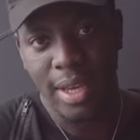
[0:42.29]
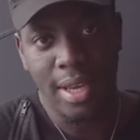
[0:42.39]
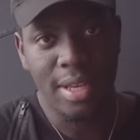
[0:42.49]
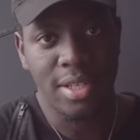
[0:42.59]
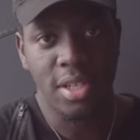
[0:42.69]

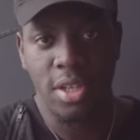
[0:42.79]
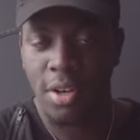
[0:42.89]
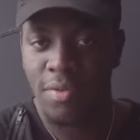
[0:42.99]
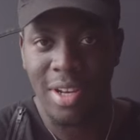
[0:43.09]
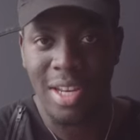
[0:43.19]
is you
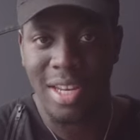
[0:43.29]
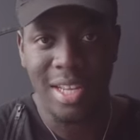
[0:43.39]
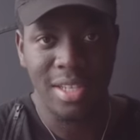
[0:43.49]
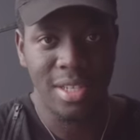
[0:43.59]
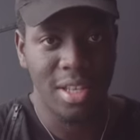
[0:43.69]
don't really
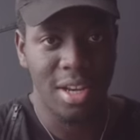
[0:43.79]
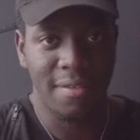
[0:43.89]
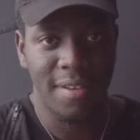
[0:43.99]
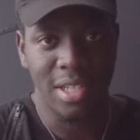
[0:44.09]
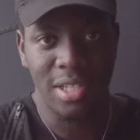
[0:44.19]
need to
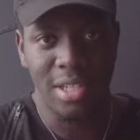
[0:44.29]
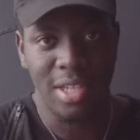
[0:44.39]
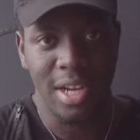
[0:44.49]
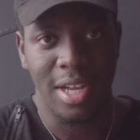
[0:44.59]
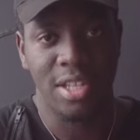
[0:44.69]
study fashion
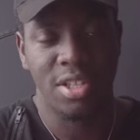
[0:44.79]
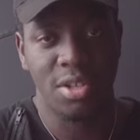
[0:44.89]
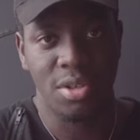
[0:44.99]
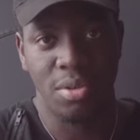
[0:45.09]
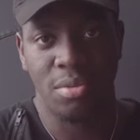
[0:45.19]
design
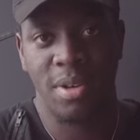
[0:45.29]
to